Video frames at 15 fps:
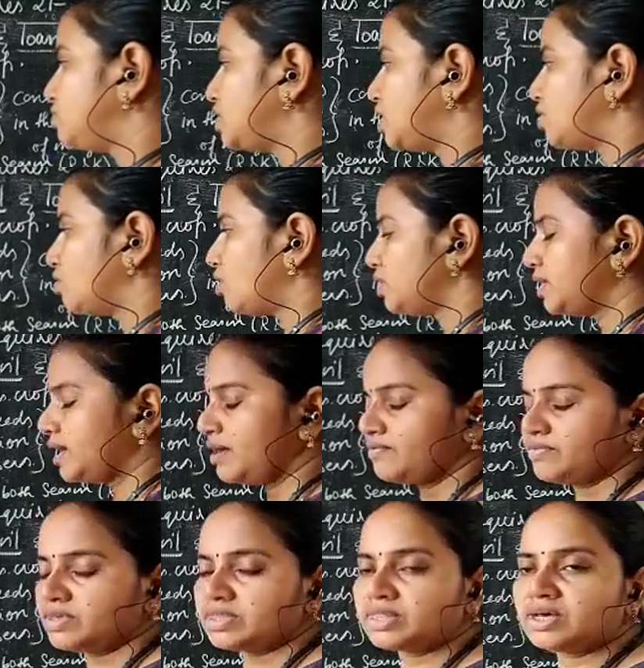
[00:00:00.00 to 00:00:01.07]
We are not
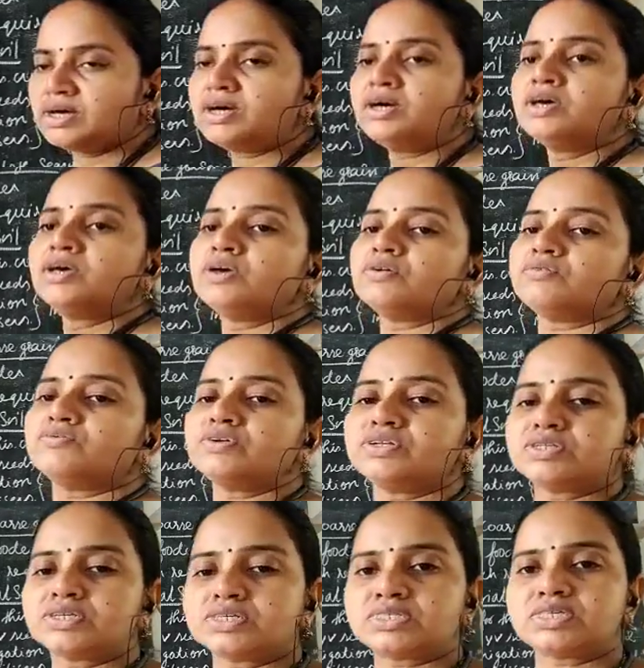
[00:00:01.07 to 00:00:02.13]
having the
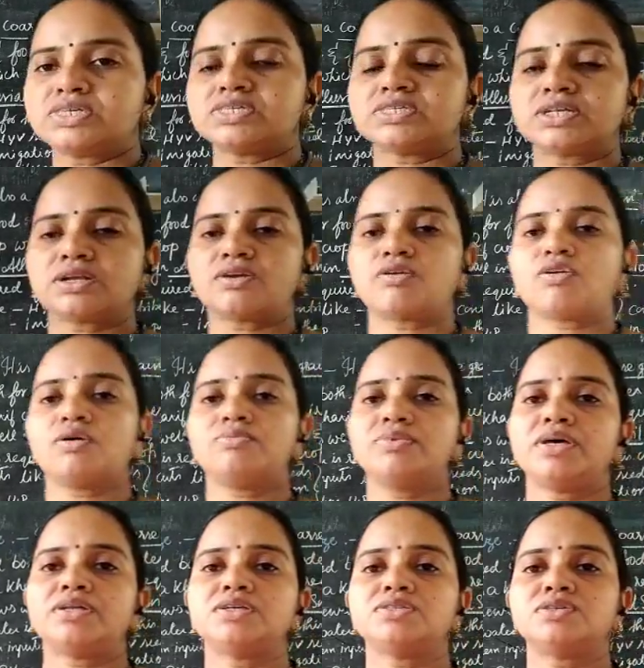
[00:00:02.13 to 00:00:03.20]
winter season crop,
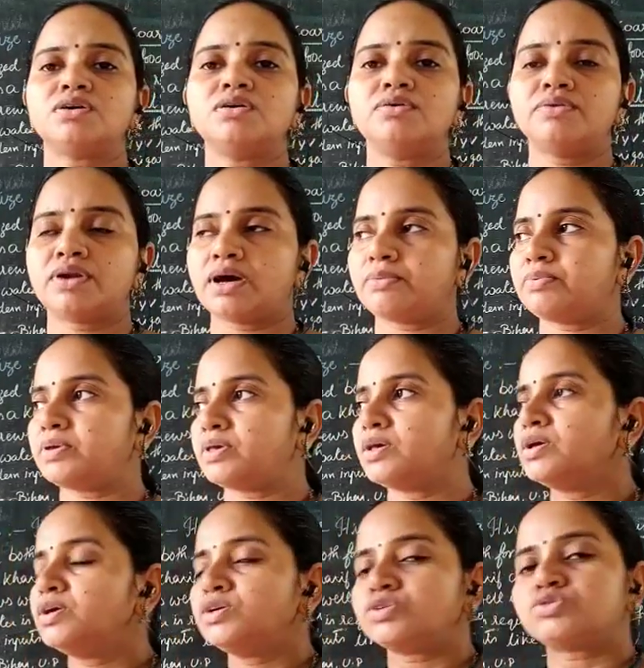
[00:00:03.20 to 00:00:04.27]
that is your Rabi.
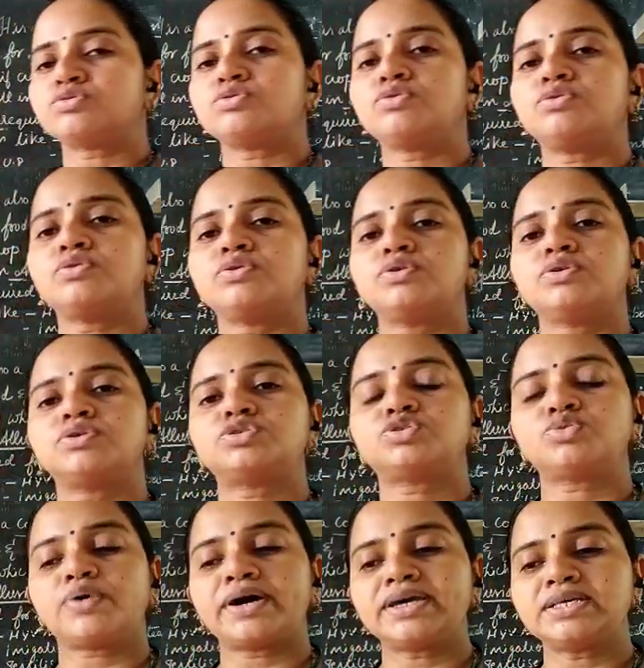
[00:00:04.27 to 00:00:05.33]
So
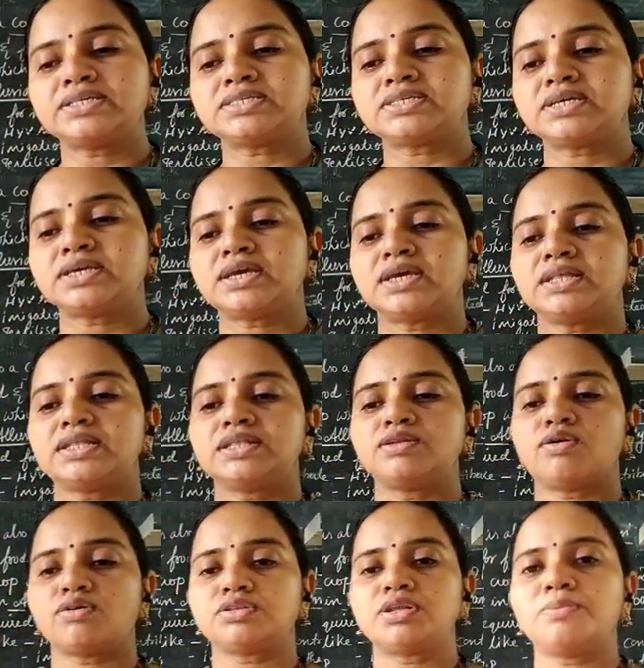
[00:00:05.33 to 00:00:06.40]
twice in
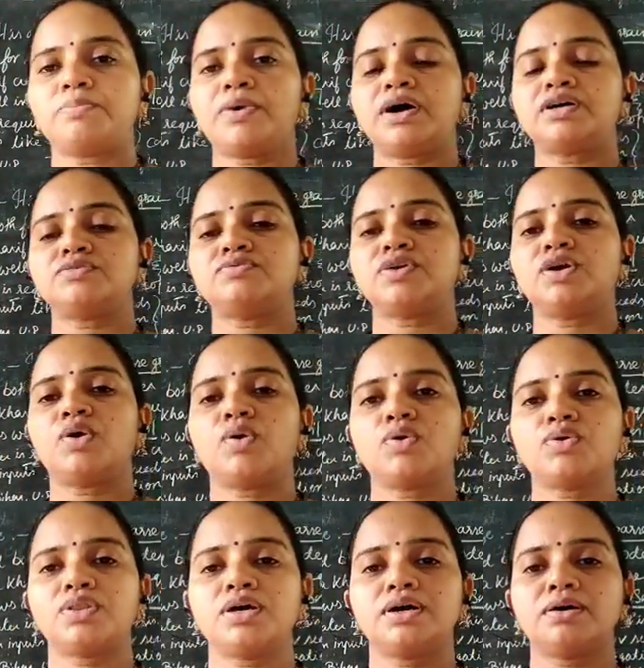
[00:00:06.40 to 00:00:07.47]
northern part we
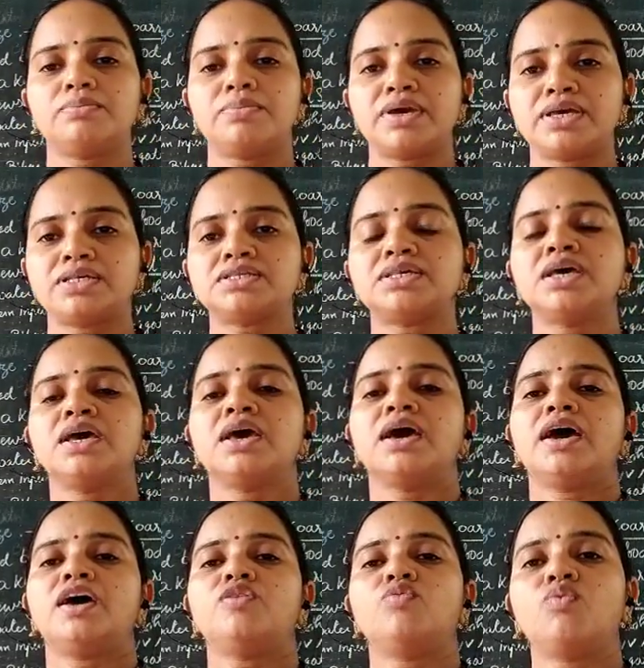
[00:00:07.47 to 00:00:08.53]
grow the maize,
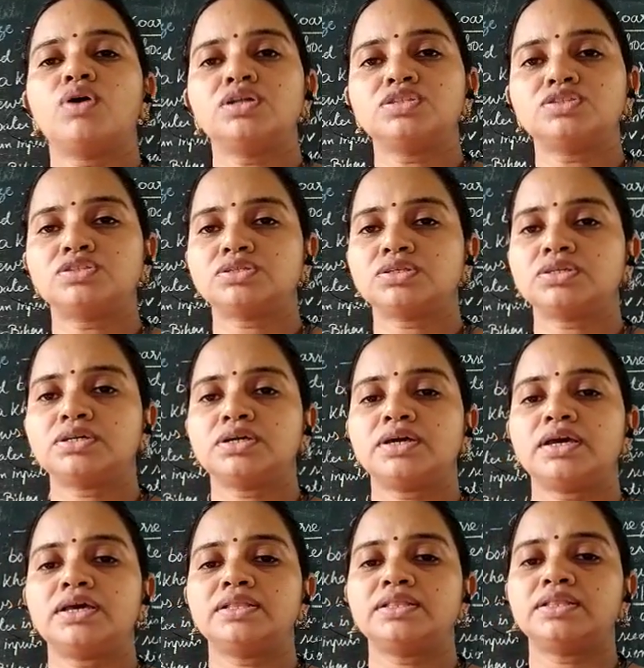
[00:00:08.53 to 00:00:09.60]
and once
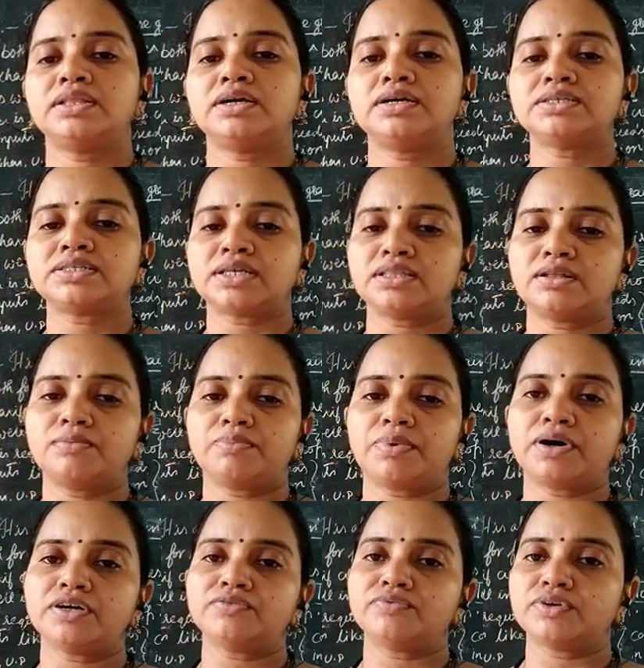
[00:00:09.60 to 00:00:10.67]
in the southern
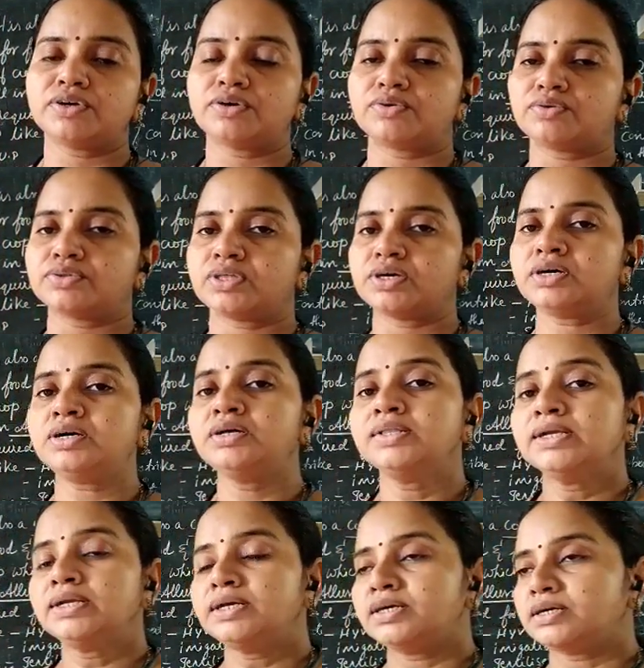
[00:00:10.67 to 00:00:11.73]
part we grow the
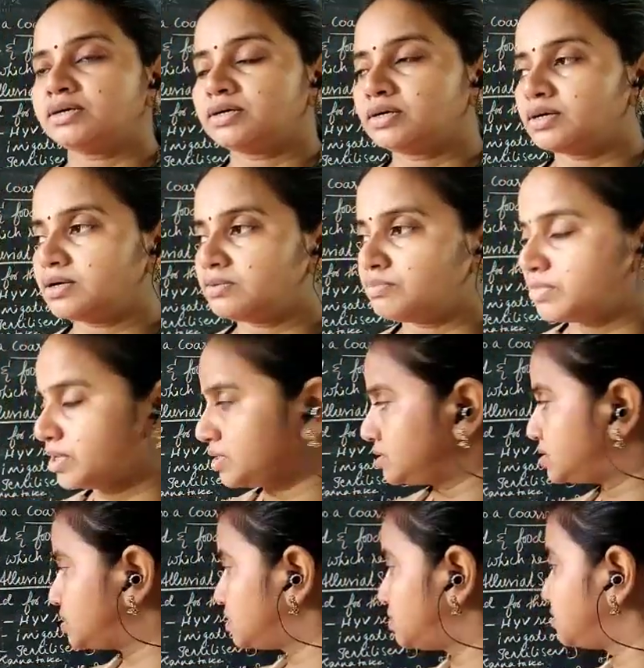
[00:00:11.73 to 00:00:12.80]

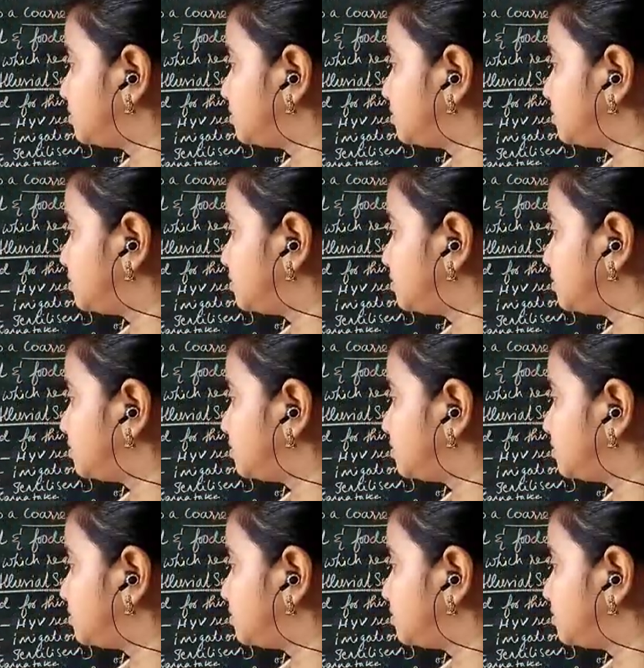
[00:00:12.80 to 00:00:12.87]
maize.